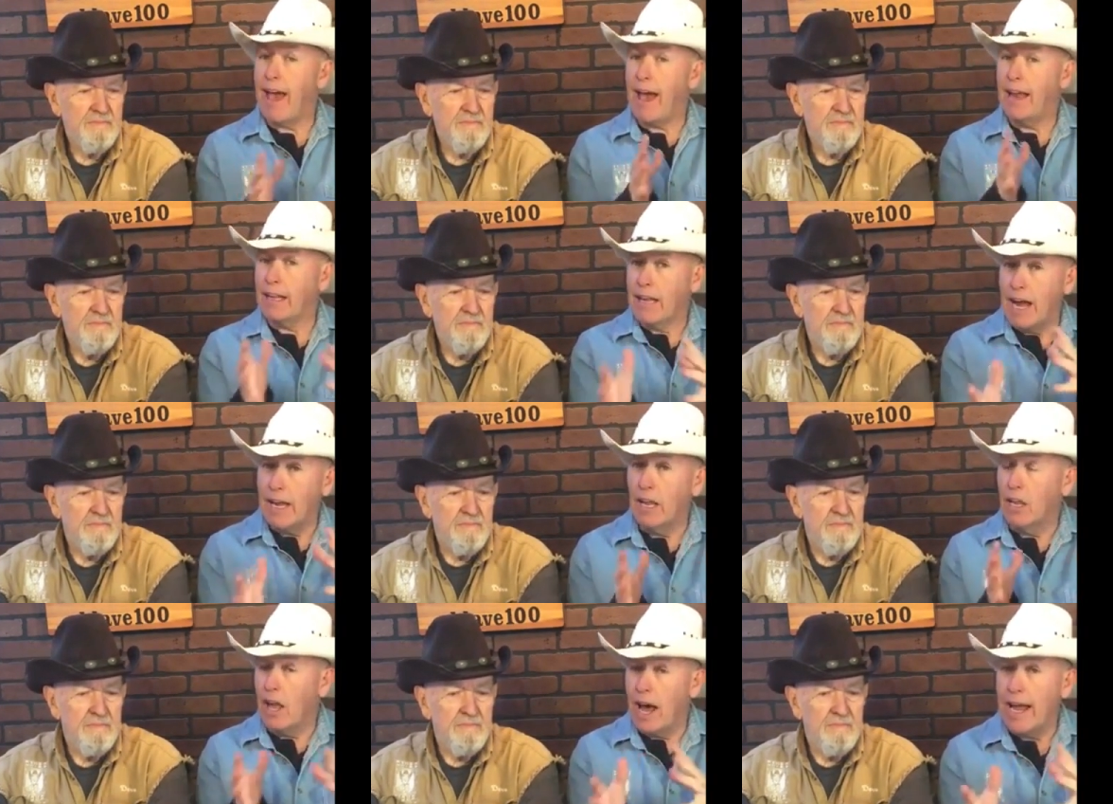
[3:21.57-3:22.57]
Speaker 1: that
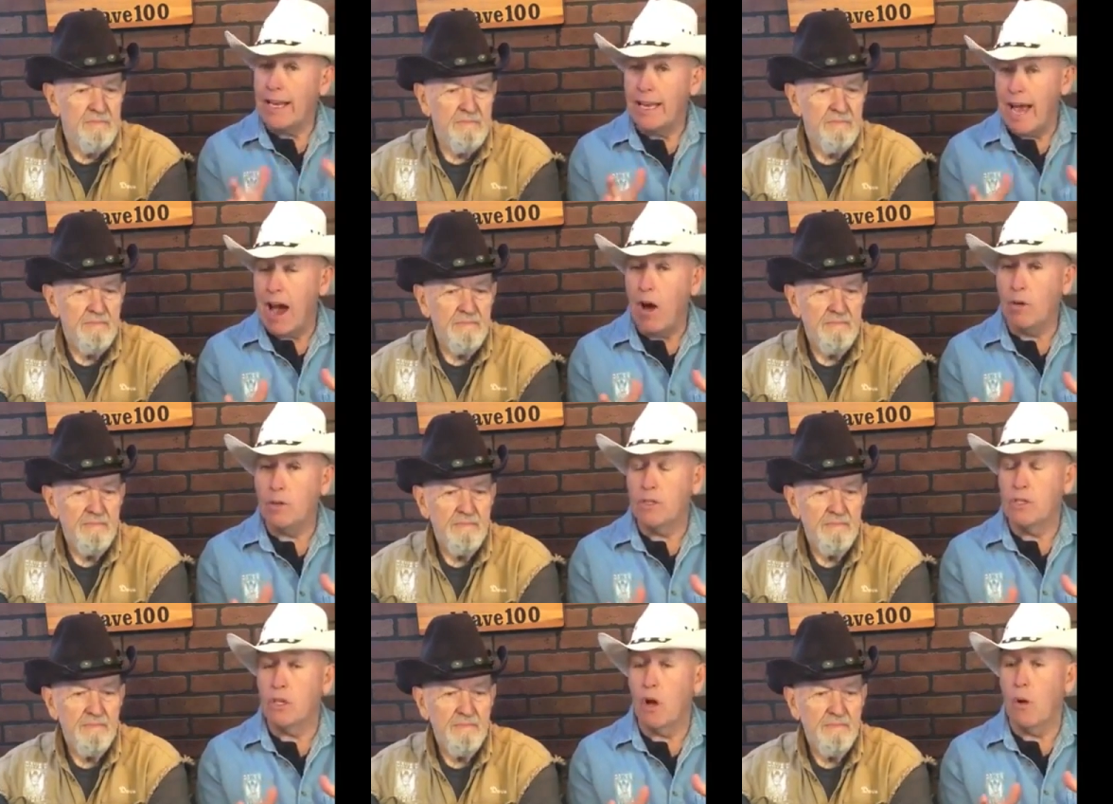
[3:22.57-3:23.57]
kind of lined out.